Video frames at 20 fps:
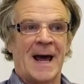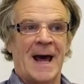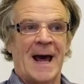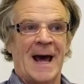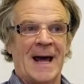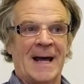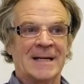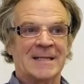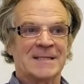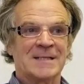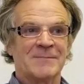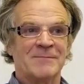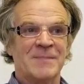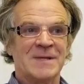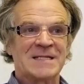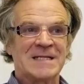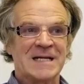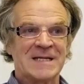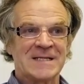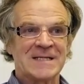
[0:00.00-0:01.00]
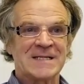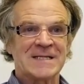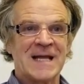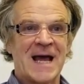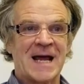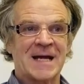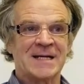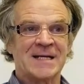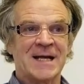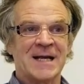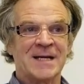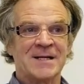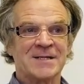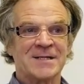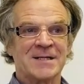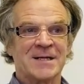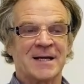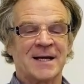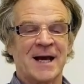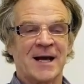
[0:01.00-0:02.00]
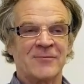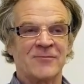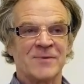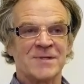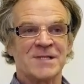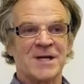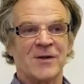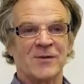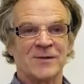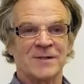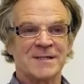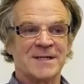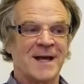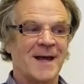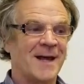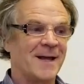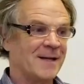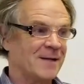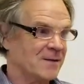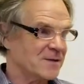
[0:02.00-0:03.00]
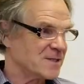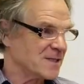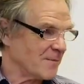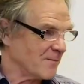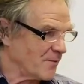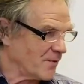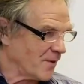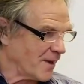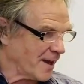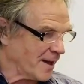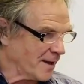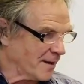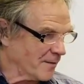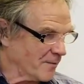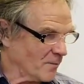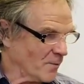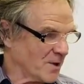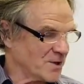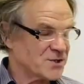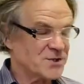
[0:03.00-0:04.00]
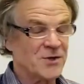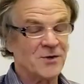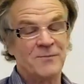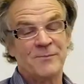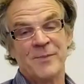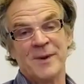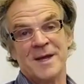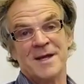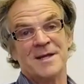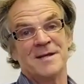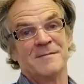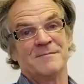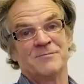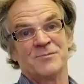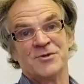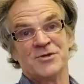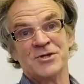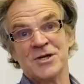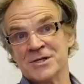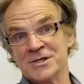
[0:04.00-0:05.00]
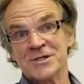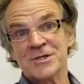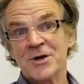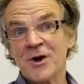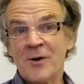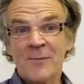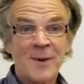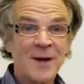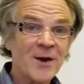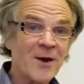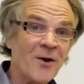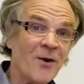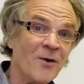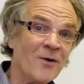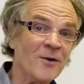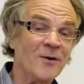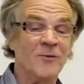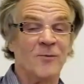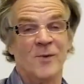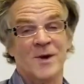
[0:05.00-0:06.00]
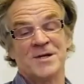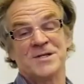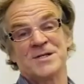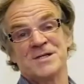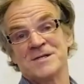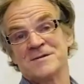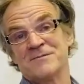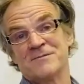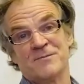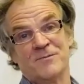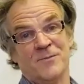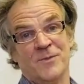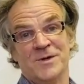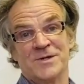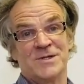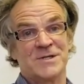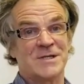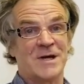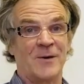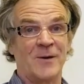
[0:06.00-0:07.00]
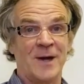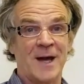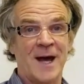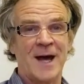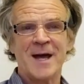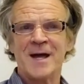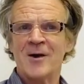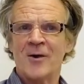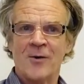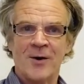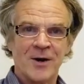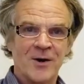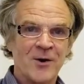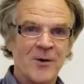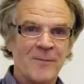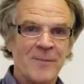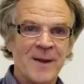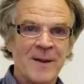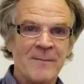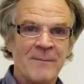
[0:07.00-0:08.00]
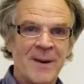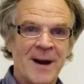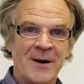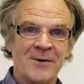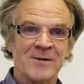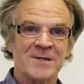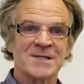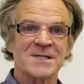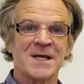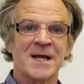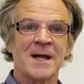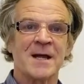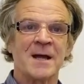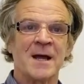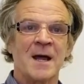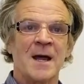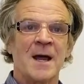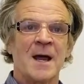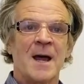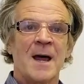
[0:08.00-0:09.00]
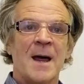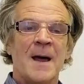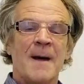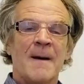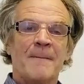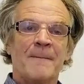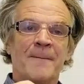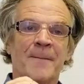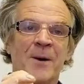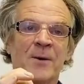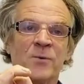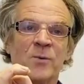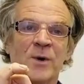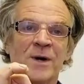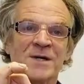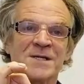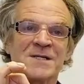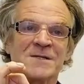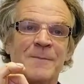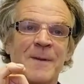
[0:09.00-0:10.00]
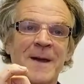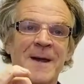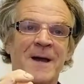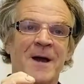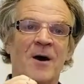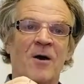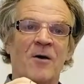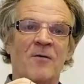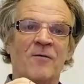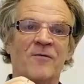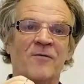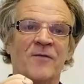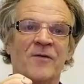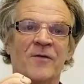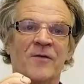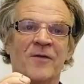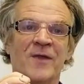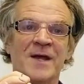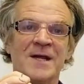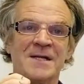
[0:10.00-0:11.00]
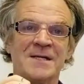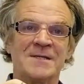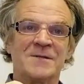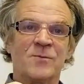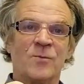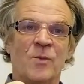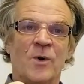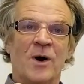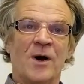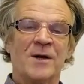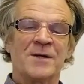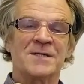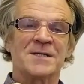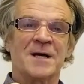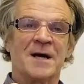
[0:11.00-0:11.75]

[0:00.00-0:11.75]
and misunderstandings can result in something which could be just comical, which is okay, or it could be embarrassing. But when I speak of these words,